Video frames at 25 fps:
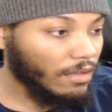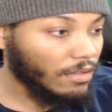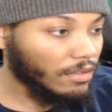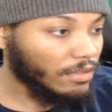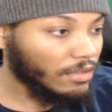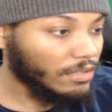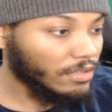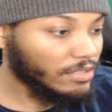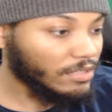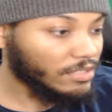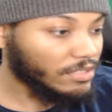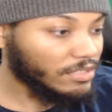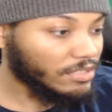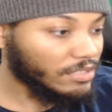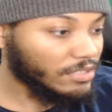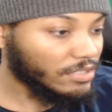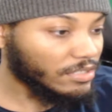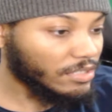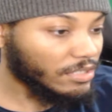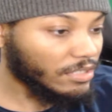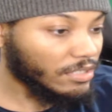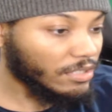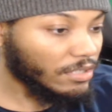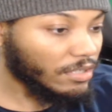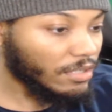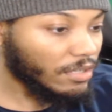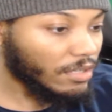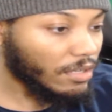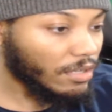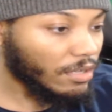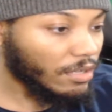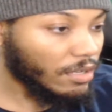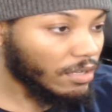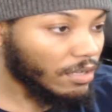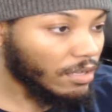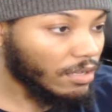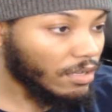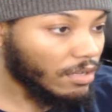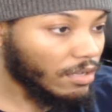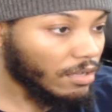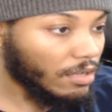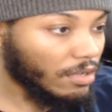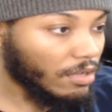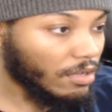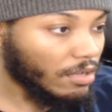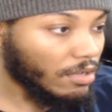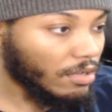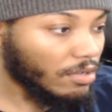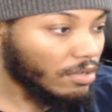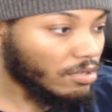Let's see.
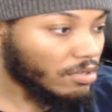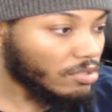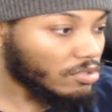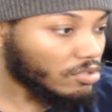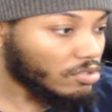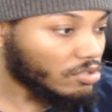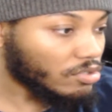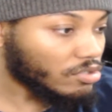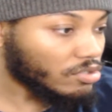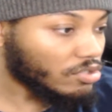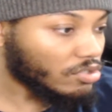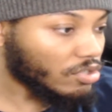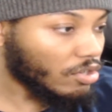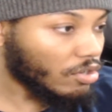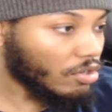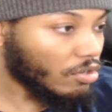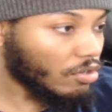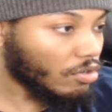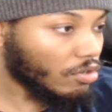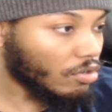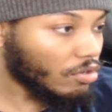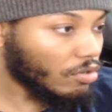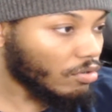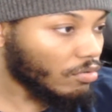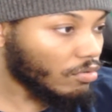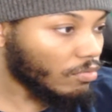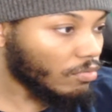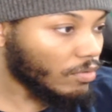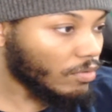So